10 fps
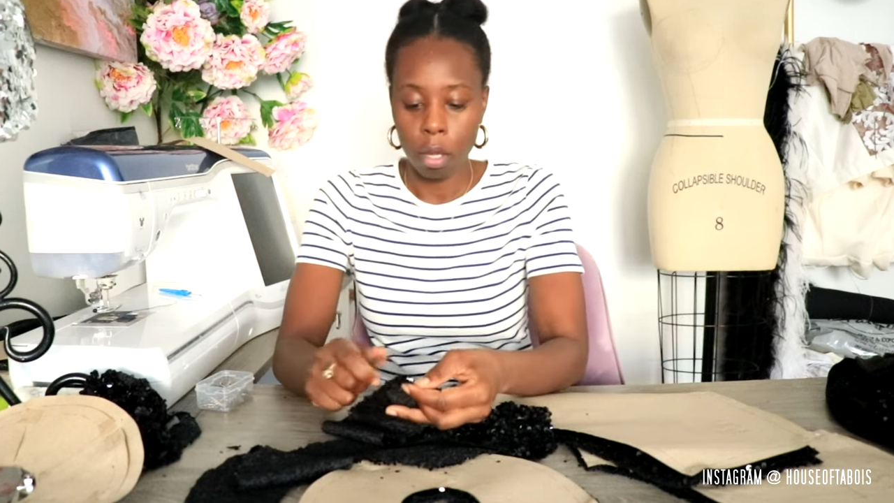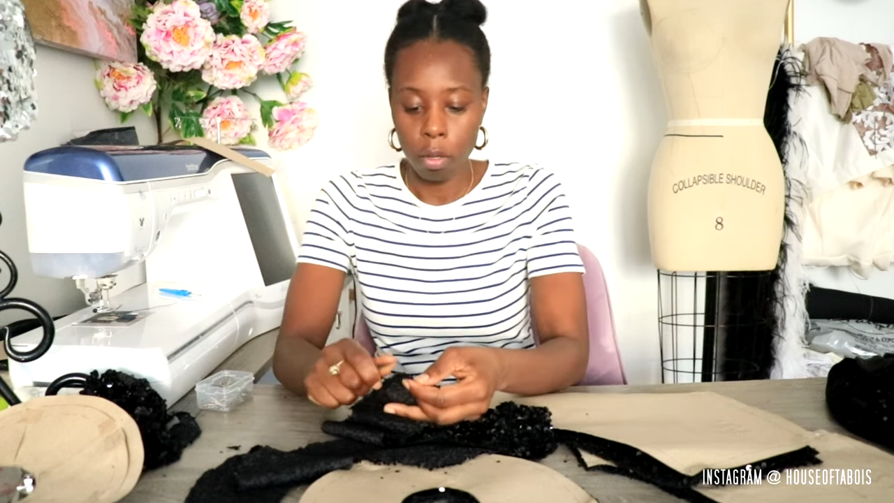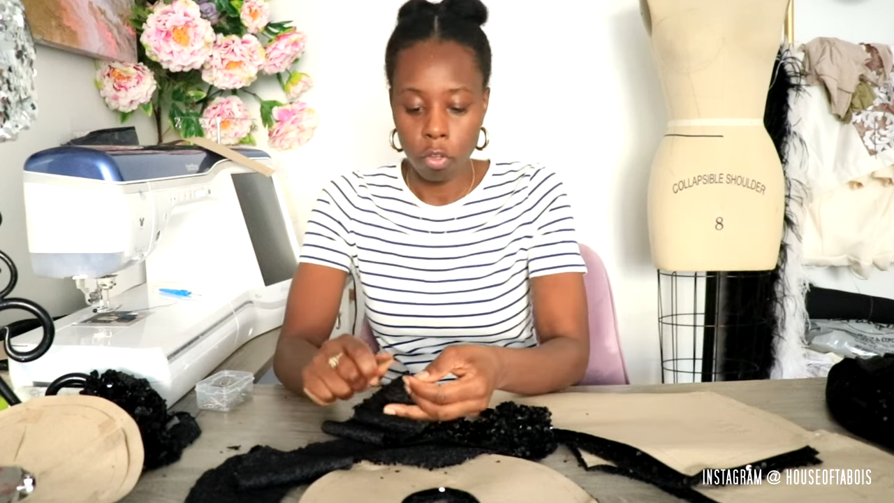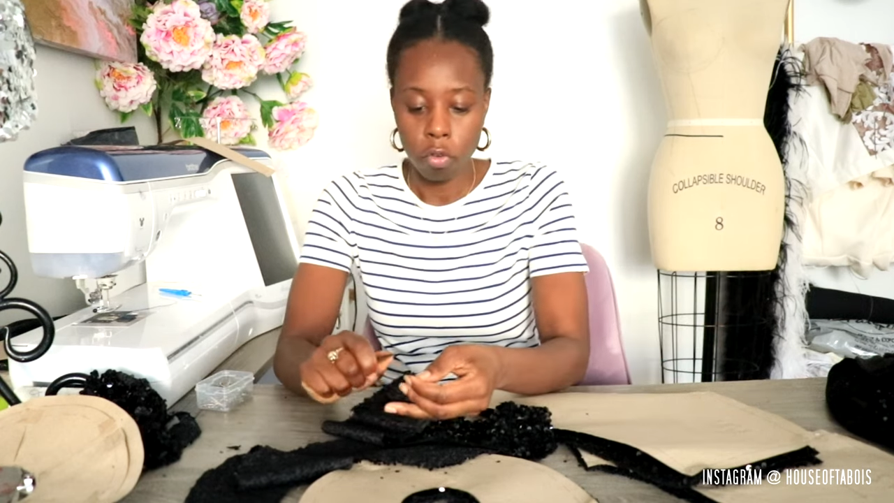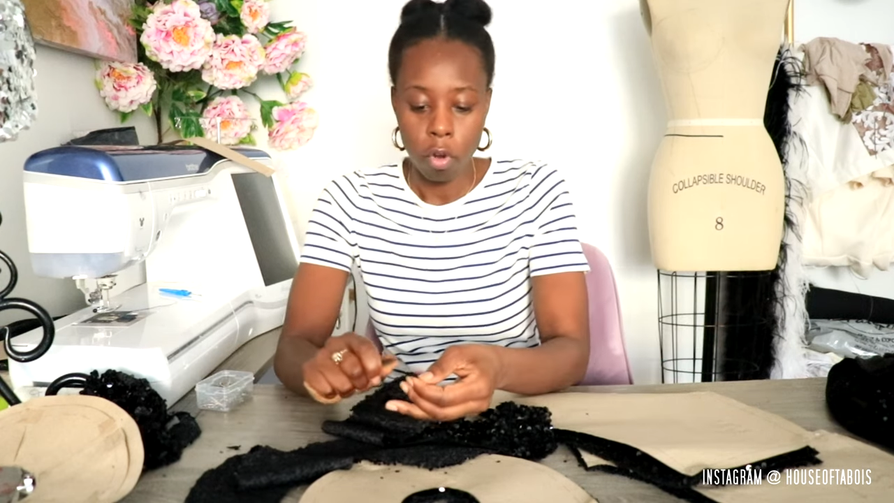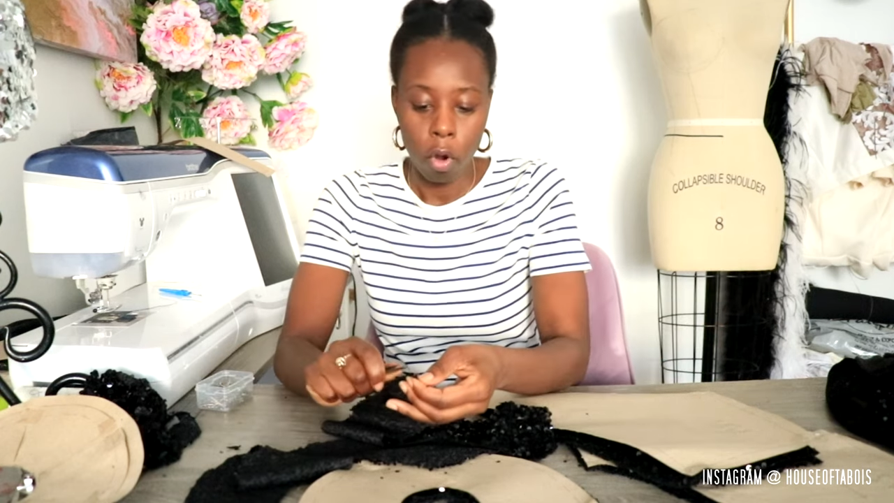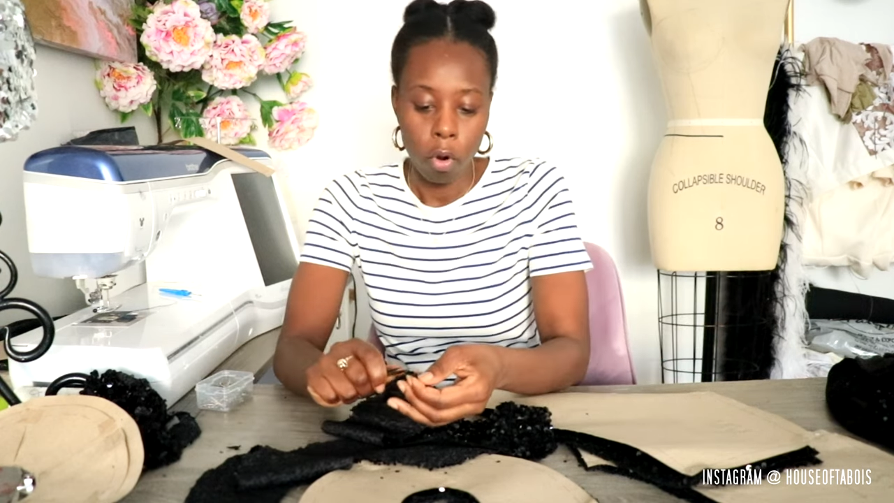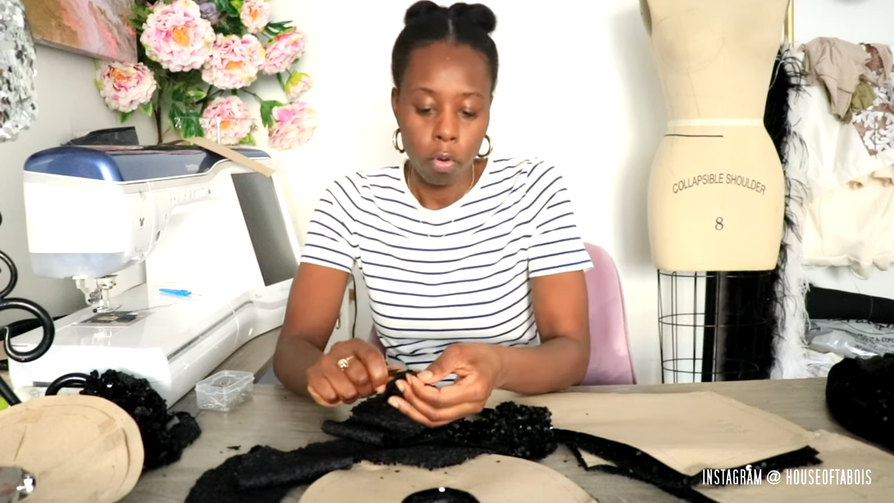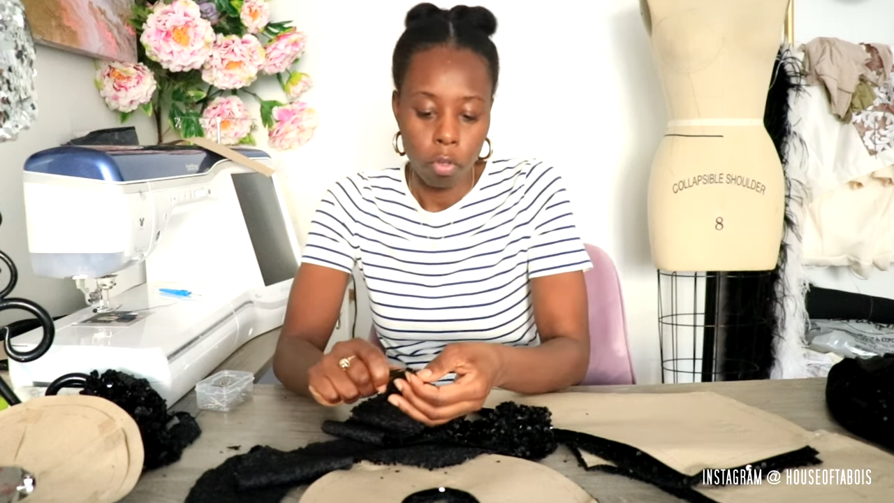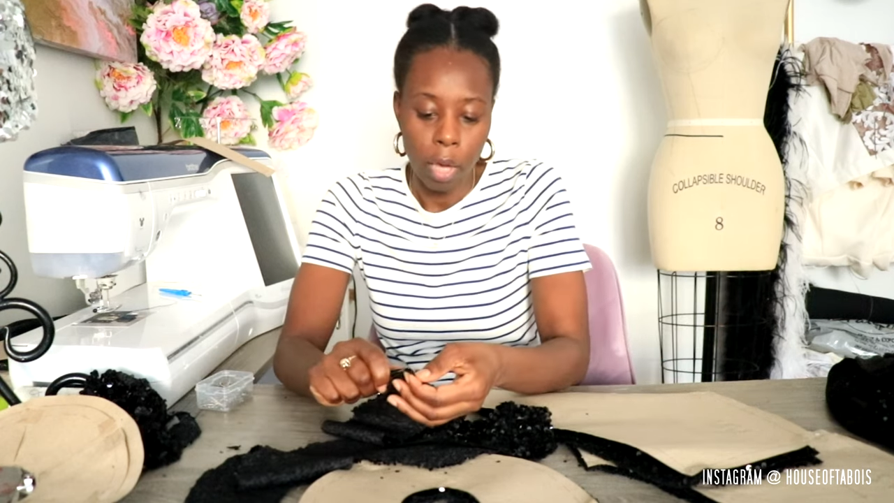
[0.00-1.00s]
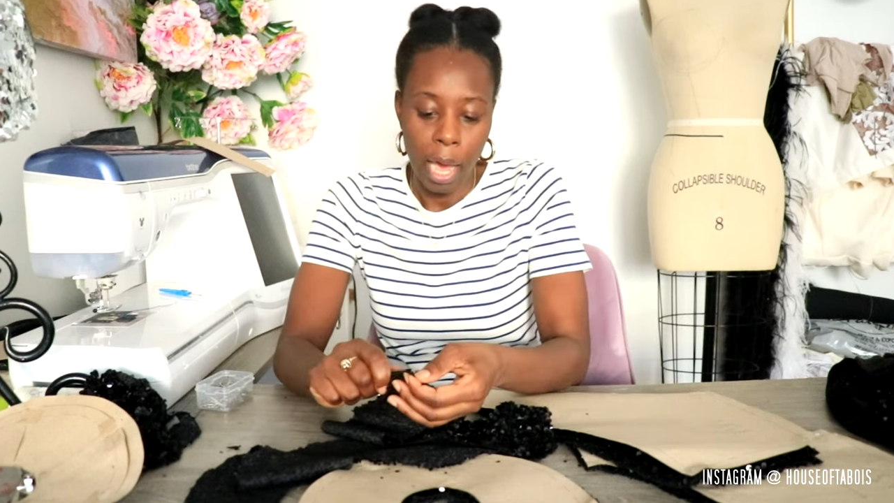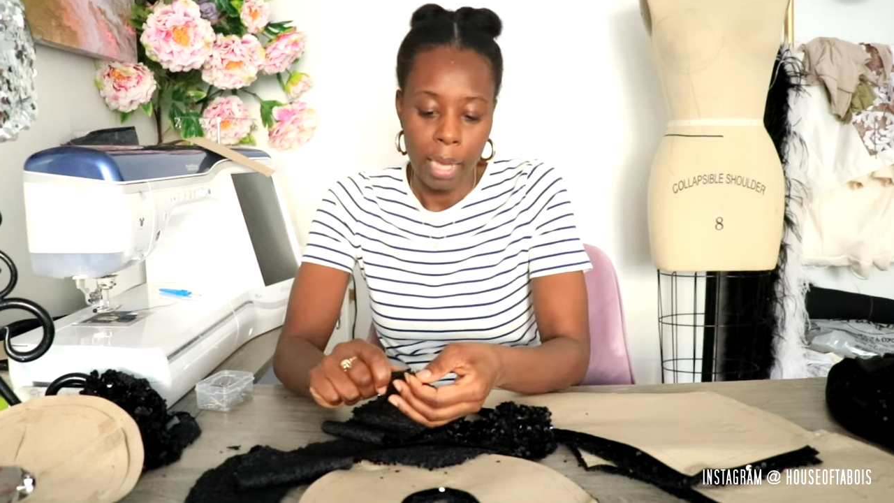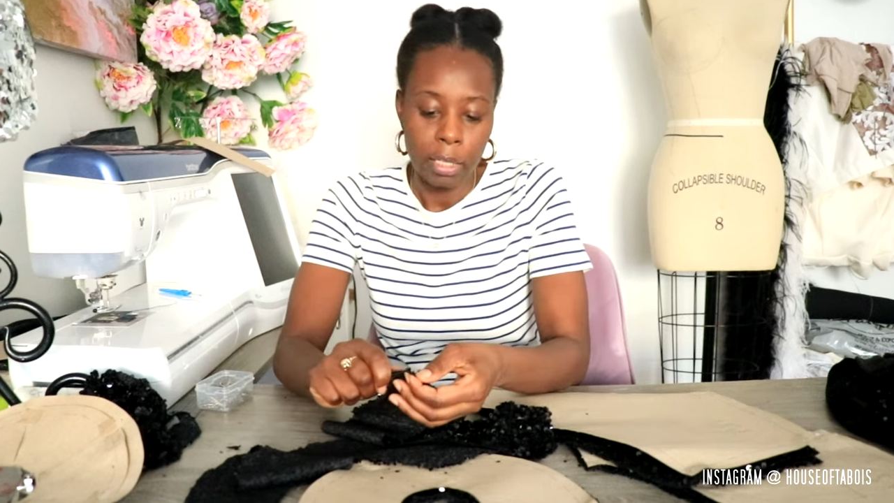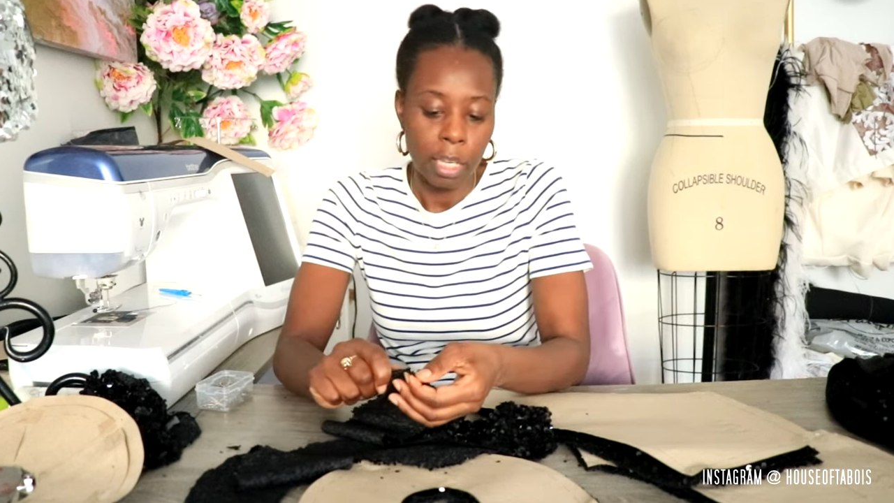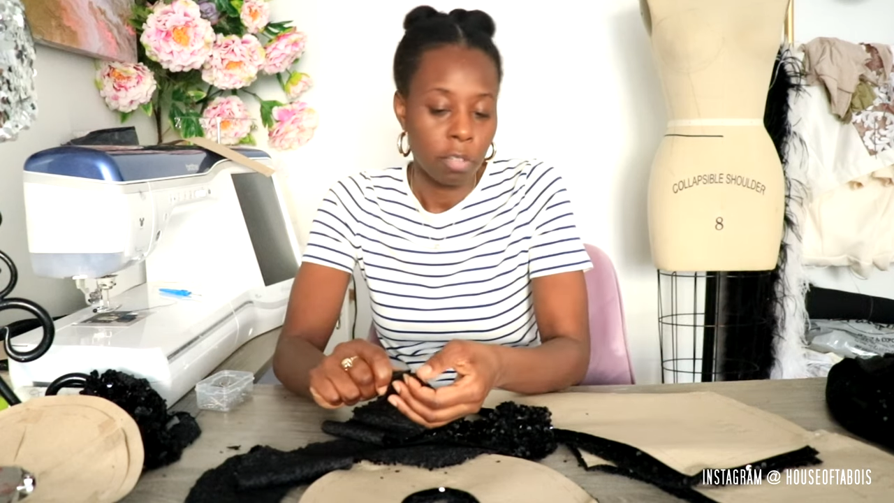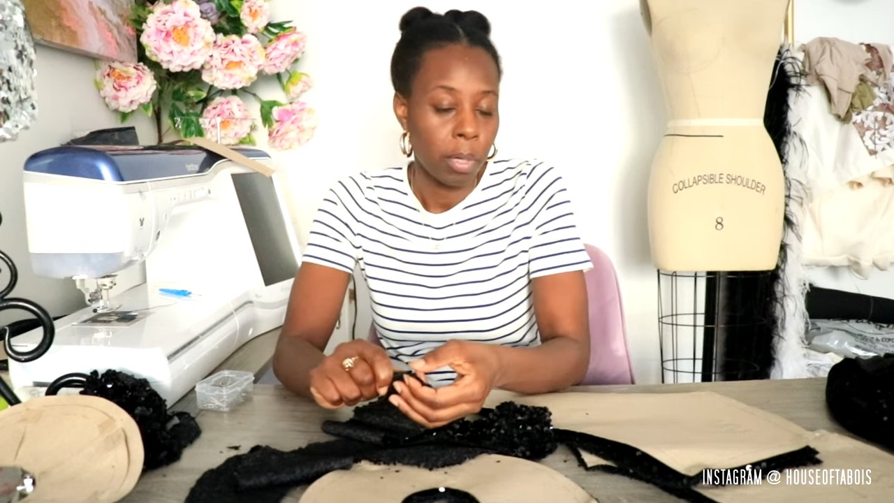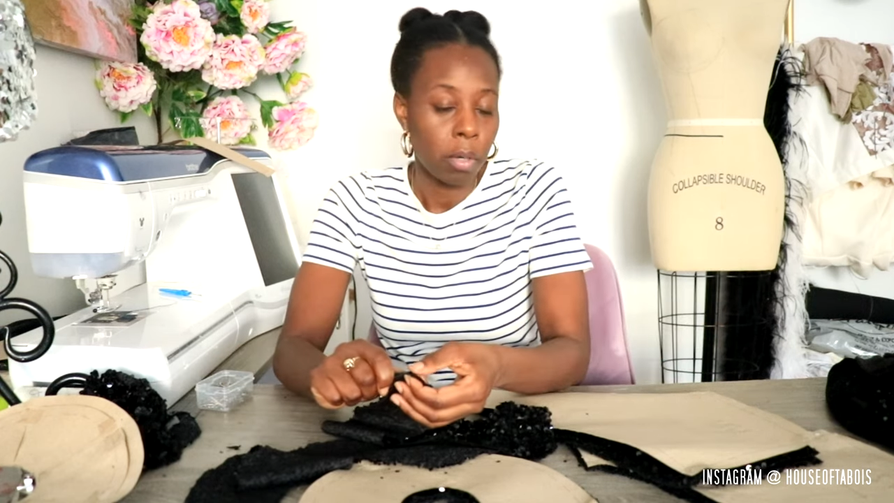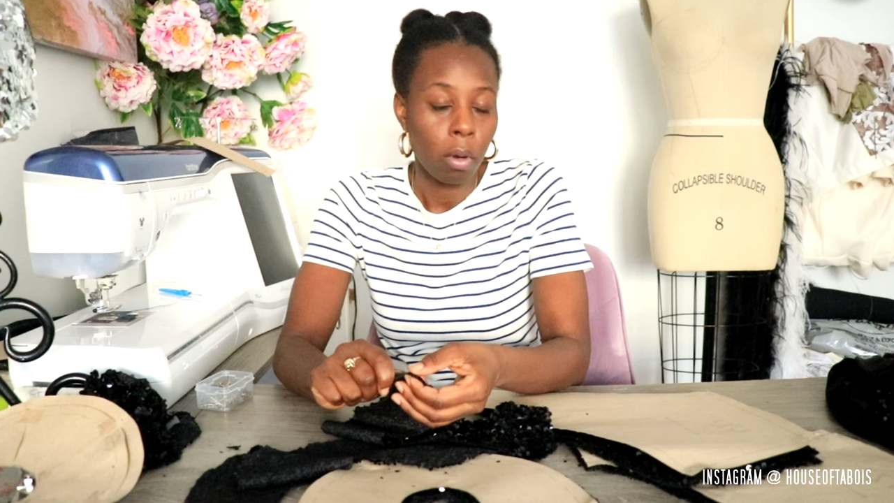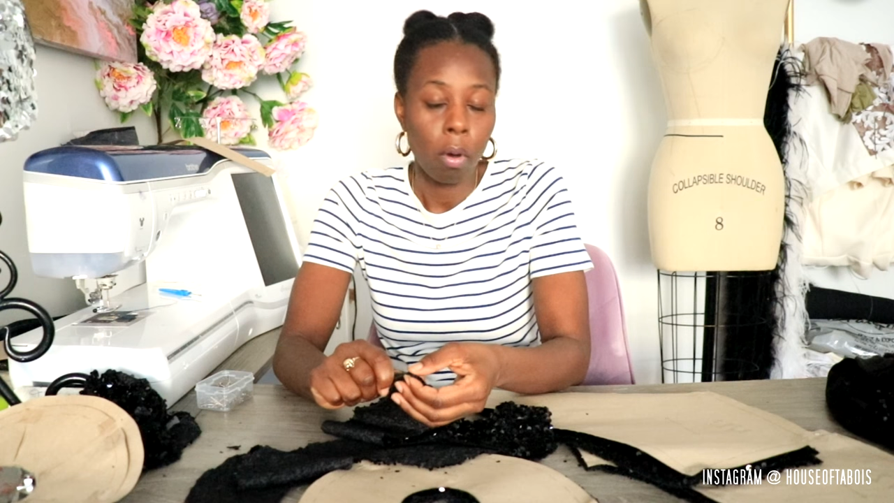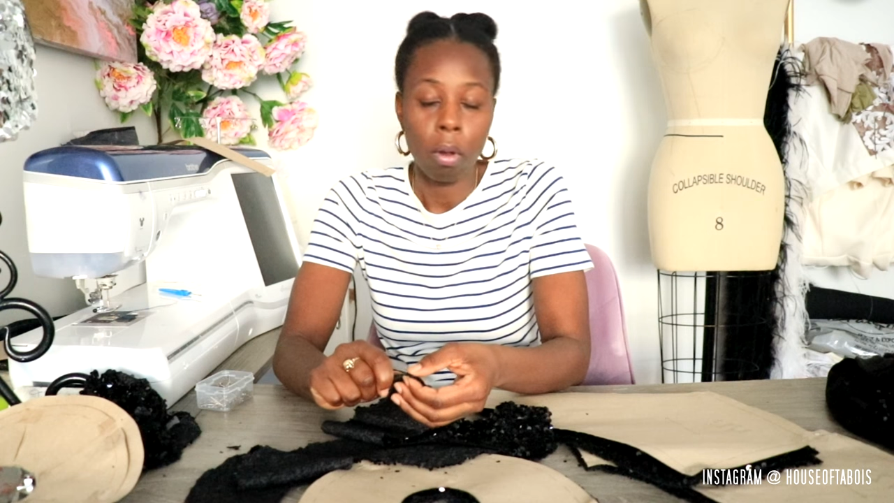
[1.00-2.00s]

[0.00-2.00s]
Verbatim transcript: You know, you guys has been